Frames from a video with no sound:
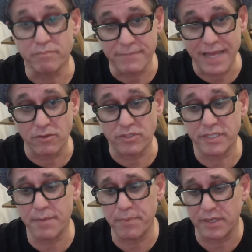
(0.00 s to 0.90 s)
Now,
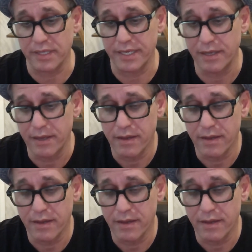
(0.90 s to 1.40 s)
typically,